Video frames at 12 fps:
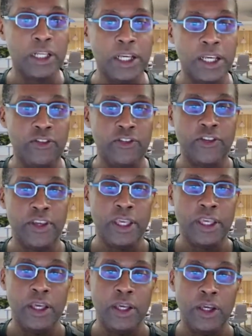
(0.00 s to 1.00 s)
and
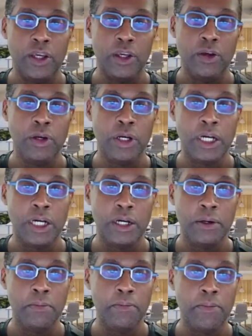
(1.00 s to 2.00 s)
see
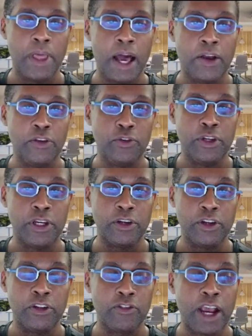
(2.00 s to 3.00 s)
how you could
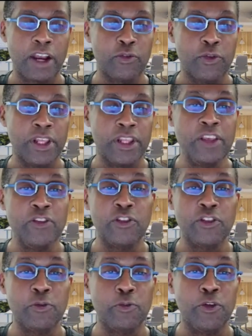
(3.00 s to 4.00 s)
interact with it. These
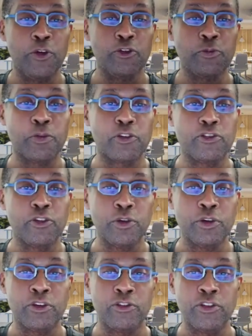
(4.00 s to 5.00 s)
are those
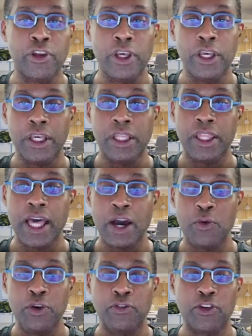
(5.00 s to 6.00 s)
personas that
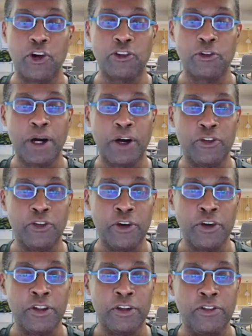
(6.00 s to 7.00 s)
we've talked about
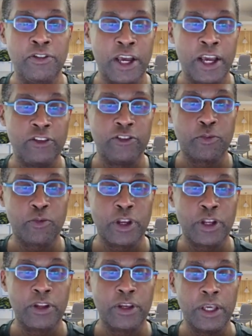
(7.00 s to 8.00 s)
during the design sprint,
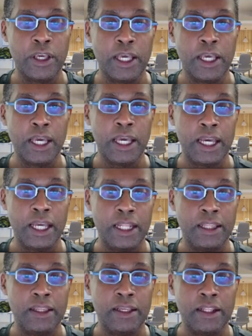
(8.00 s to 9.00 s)
and
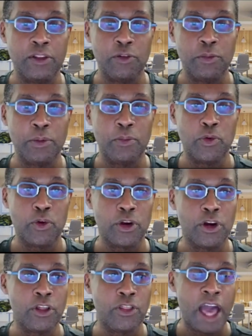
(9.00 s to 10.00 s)
a little bit more
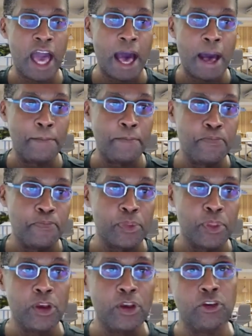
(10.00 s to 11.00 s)
on the app.
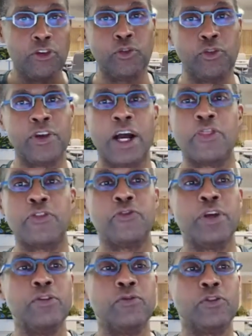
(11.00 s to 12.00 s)
So we've got
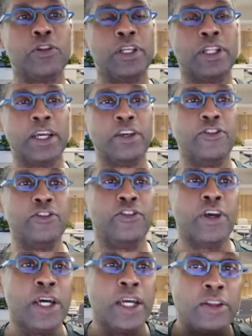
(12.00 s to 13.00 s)
3 really nice
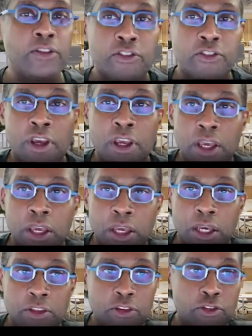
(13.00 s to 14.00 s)
designs
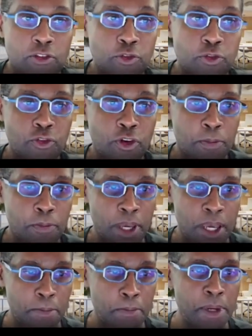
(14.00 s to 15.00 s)
to choose from,
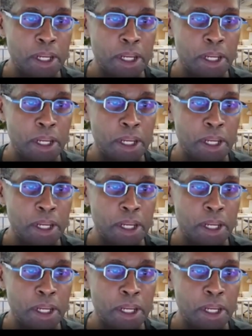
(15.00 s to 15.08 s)
and many,